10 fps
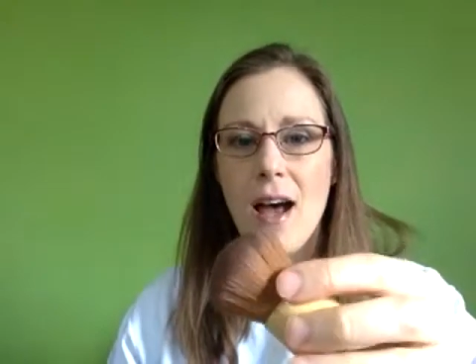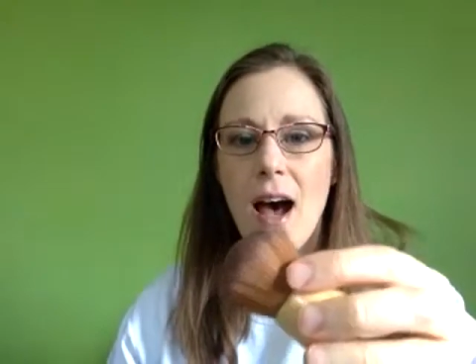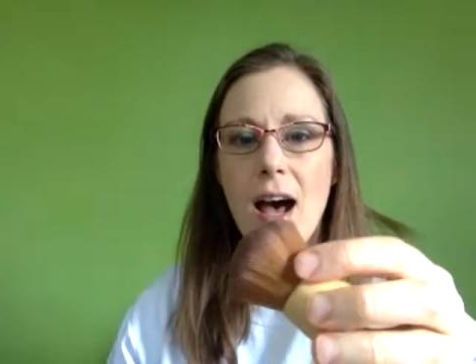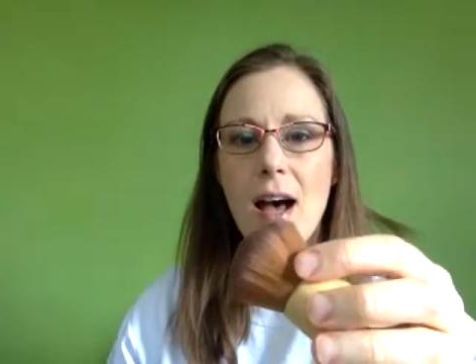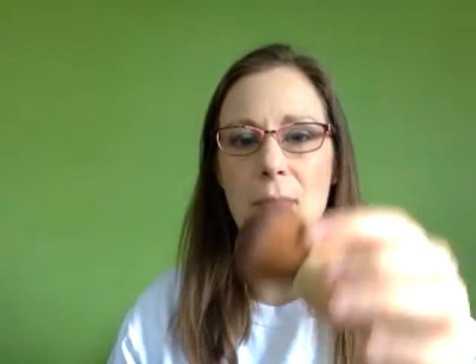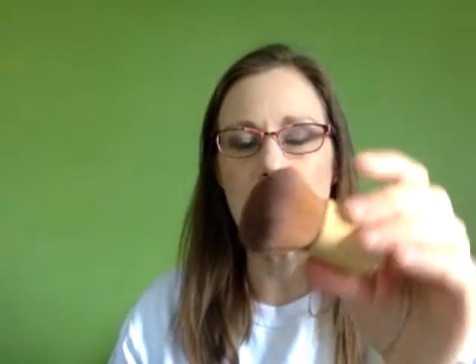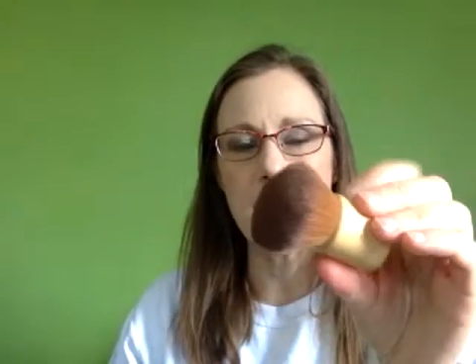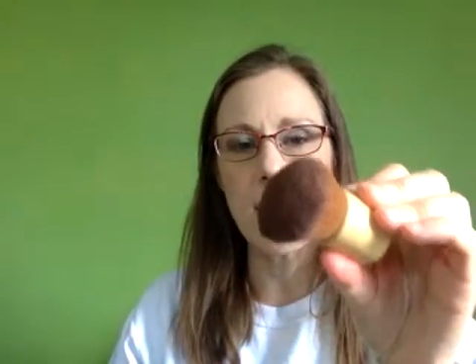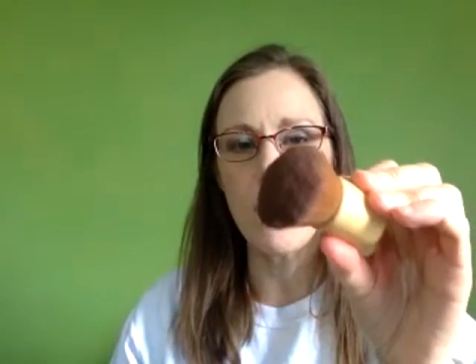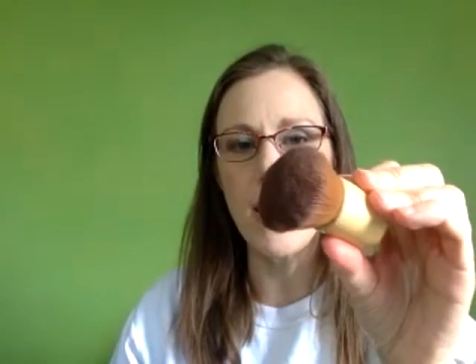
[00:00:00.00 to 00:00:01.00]
in
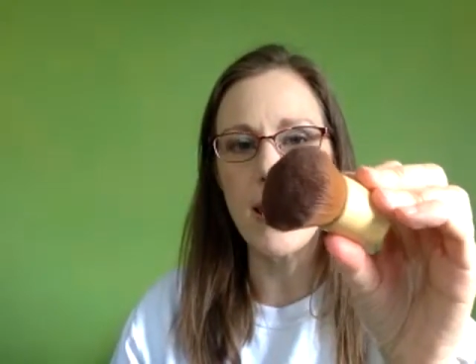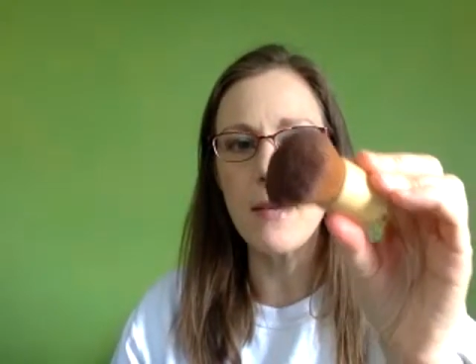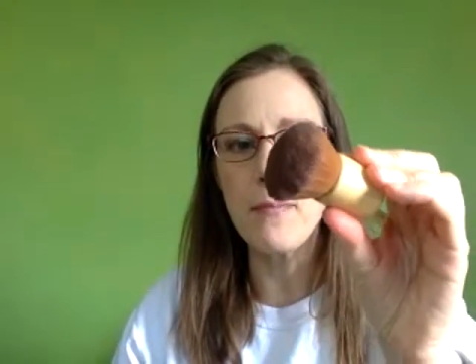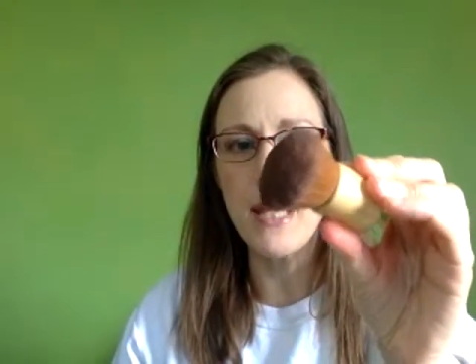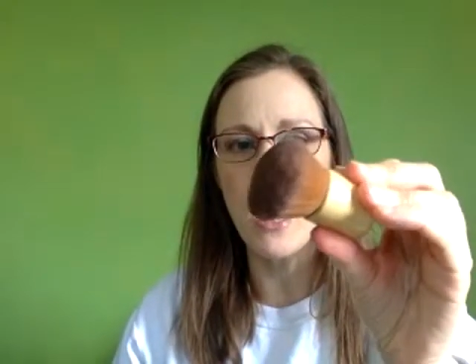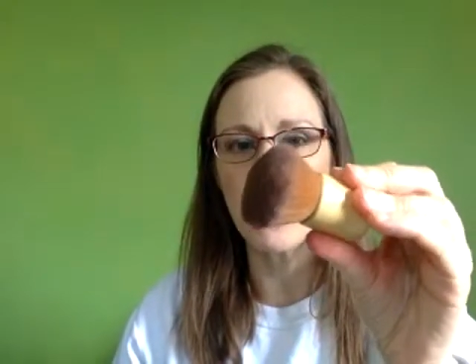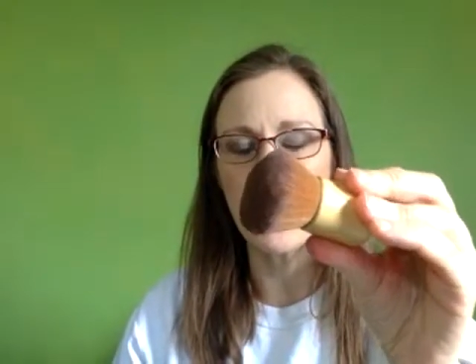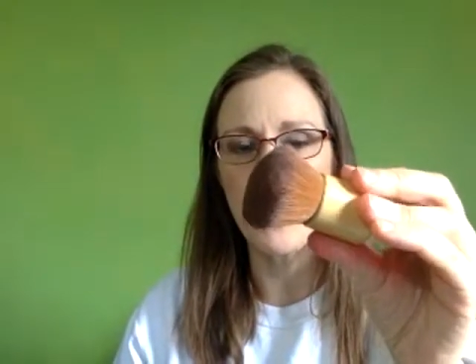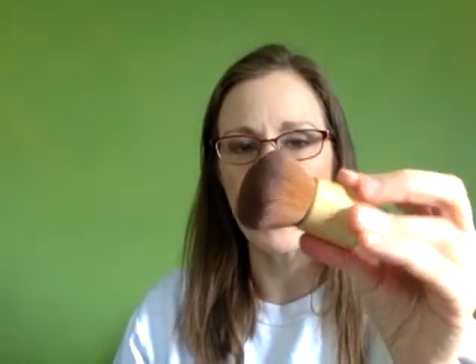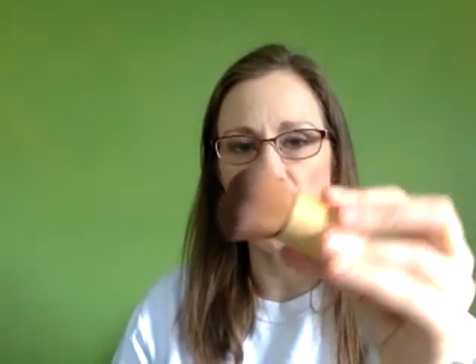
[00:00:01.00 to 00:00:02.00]
here. It can be a little
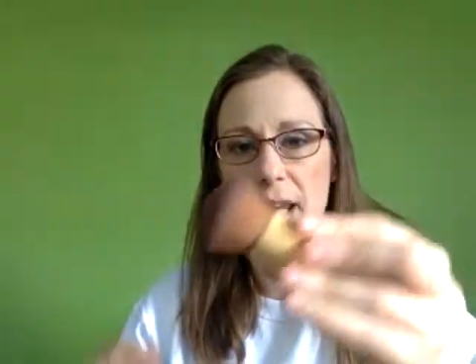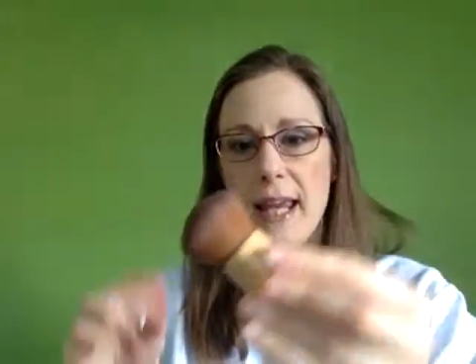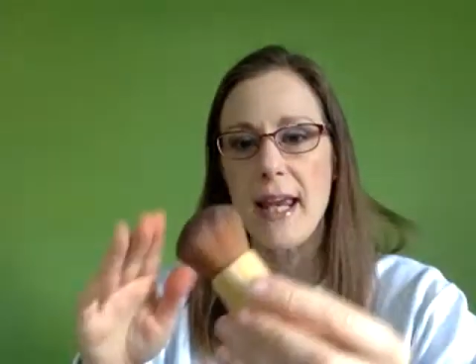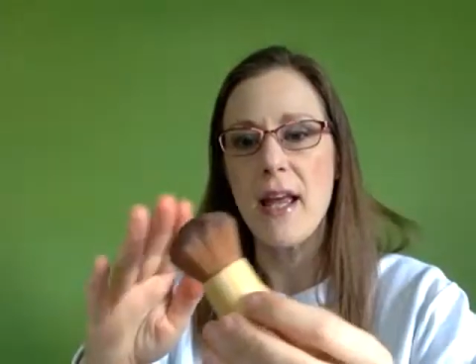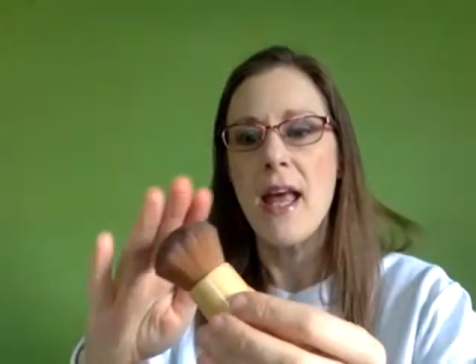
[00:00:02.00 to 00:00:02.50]
bit tricky.